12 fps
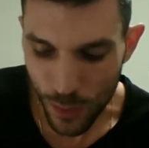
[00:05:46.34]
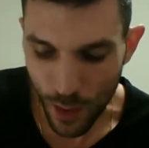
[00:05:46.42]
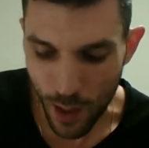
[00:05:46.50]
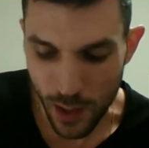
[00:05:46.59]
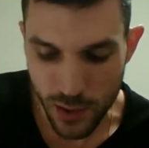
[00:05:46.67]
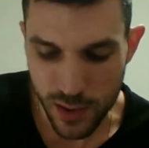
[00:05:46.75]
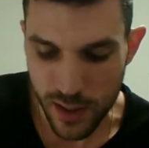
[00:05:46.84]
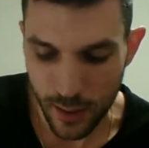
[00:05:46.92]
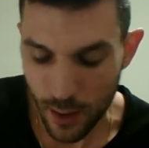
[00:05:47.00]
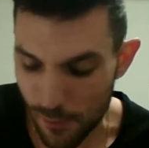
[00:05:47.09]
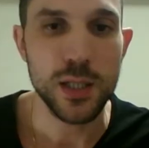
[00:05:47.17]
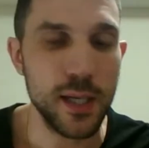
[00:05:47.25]
I just take
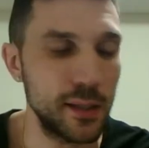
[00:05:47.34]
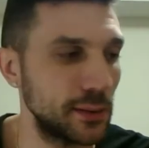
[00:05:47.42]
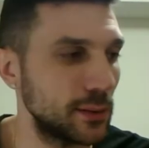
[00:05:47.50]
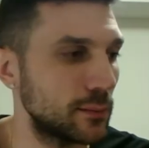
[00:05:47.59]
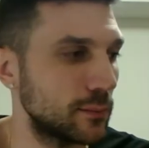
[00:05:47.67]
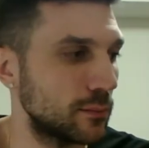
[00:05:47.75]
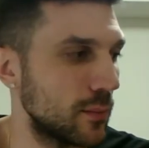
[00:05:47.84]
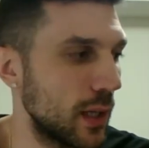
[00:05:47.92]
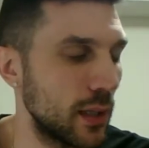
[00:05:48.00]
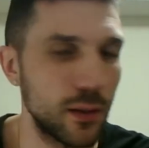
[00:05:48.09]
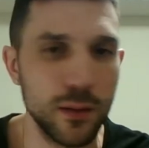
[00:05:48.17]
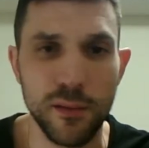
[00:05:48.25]
off, check
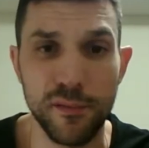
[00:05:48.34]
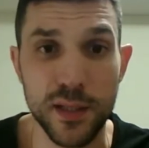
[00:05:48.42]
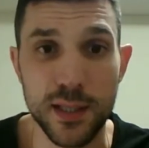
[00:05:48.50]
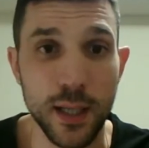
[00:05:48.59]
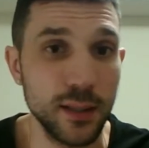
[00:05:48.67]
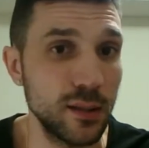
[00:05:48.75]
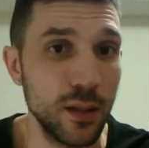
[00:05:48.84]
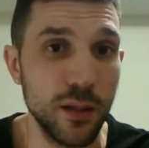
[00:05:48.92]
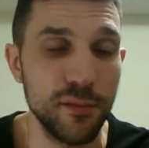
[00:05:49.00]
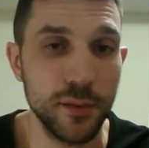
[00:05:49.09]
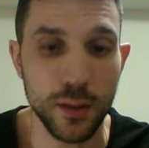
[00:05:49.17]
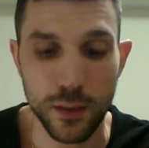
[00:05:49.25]
like the visa
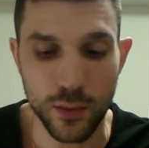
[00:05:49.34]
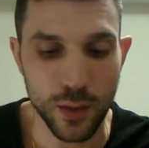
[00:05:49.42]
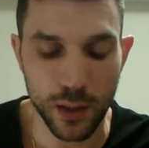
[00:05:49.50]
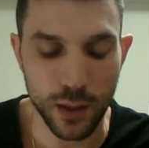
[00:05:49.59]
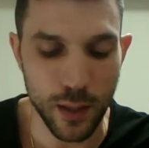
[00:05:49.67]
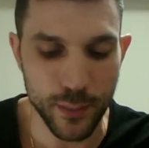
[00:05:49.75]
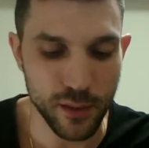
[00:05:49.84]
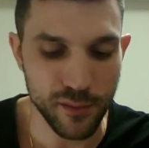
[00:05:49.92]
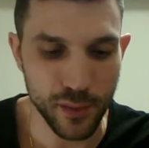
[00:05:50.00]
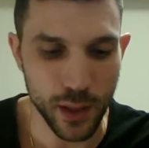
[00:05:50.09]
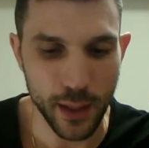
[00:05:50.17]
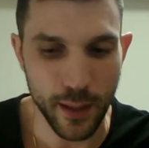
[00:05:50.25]
stuff, and like you can come here
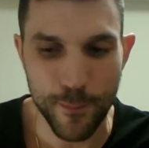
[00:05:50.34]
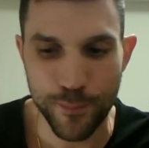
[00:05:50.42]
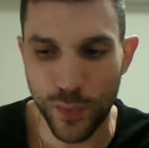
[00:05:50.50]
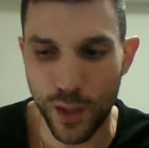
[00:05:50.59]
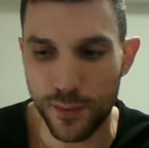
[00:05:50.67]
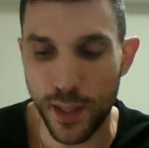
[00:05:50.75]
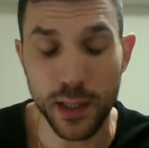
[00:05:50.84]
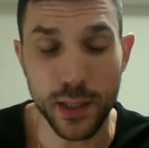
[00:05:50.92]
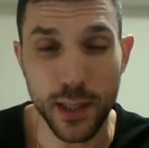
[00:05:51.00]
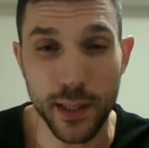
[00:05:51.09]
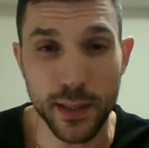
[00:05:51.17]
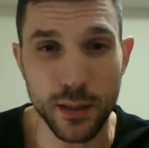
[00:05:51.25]
for like 90
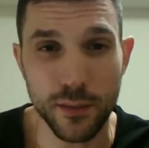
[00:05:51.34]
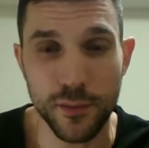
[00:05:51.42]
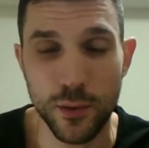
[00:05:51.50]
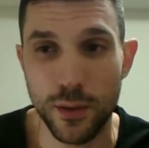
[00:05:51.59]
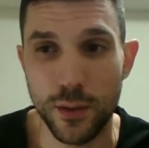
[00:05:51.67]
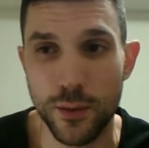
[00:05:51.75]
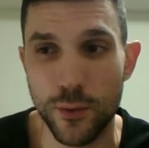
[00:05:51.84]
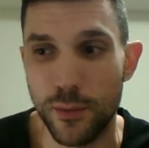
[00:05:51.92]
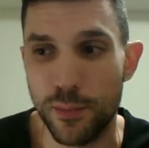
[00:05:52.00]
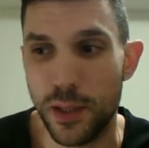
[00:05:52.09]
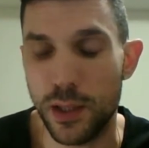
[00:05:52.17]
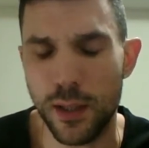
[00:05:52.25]
days if you're
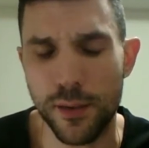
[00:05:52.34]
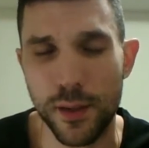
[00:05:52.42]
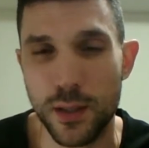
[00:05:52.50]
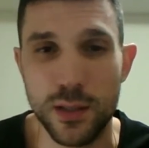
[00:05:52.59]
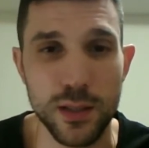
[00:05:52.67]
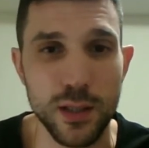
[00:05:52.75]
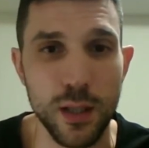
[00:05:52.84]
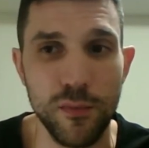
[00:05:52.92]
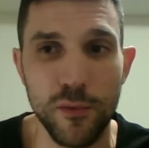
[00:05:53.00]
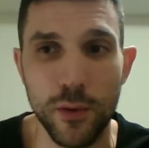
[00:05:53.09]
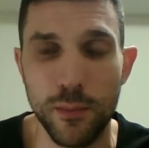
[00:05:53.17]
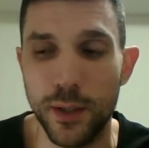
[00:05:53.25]
European. I think it's the same
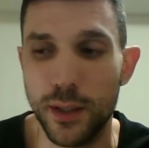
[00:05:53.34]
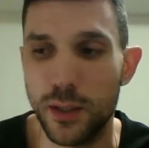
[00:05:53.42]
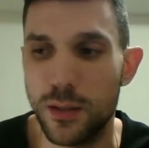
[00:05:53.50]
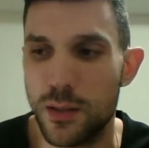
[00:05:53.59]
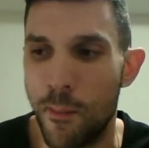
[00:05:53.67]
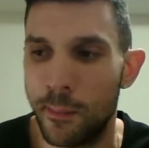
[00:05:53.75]
for Americans.